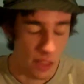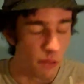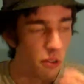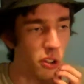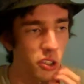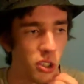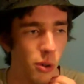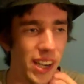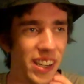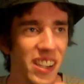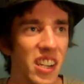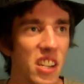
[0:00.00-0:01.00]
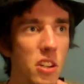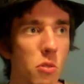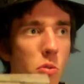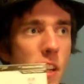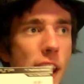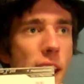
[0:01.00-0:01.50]
They've also added a
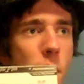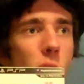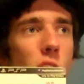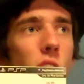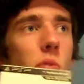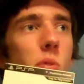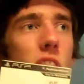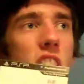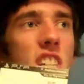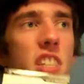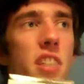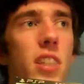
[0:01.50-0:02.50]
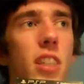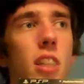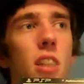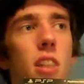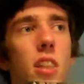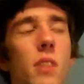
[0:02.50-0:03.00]
new game mode, which is
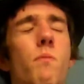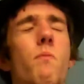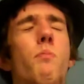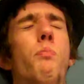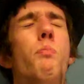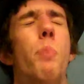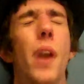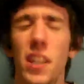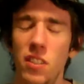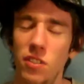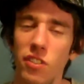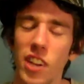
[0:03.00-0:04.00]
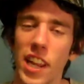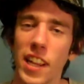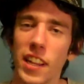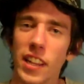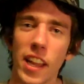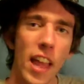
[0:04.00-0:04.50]
the best
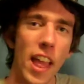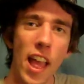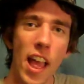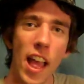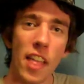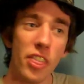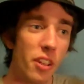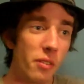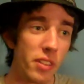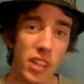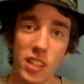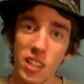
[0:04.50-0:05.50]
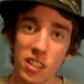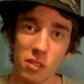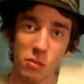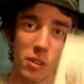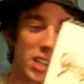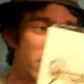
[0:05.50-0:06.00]
thing. This is
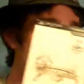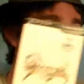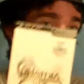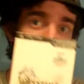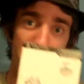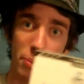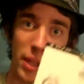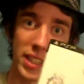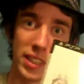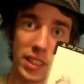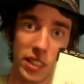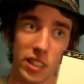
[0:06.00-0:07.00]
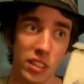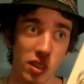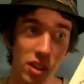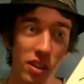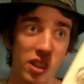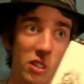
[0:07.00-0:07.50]
the reason. I've been playing this
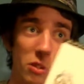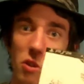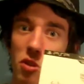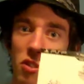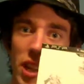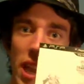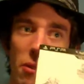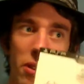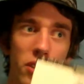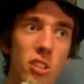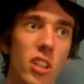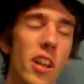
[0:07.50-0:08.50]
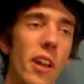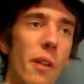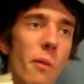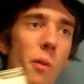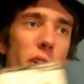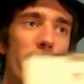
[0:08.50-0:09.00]
nearly 200 hours,
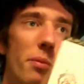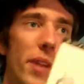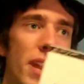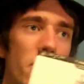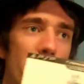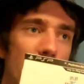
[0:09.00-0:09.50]
and one of the main